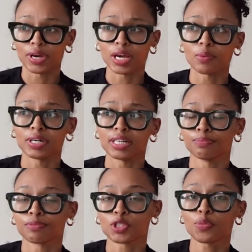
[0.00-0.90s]
it was
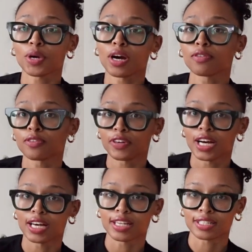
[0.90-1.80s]
super helpful for
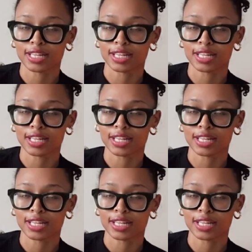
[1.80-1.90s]
us.